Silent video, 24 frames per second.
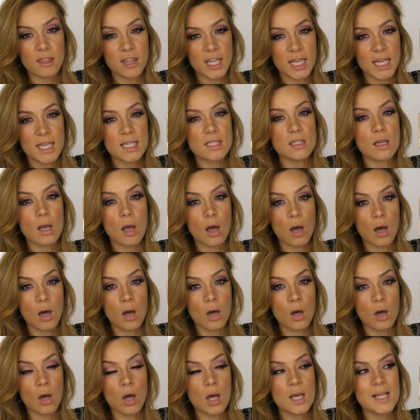these
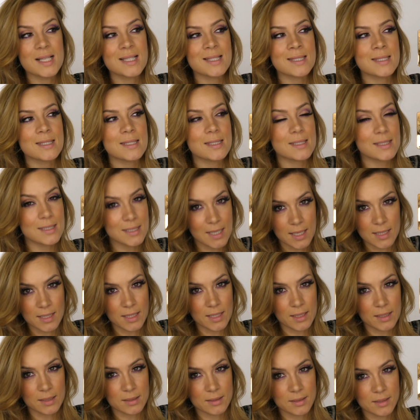are
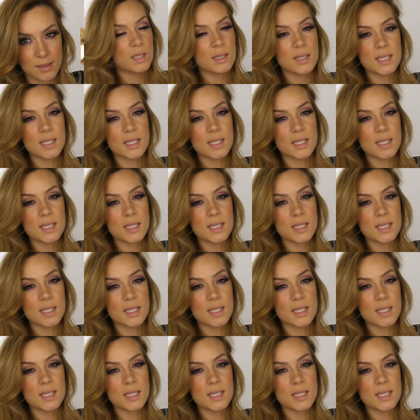stunning.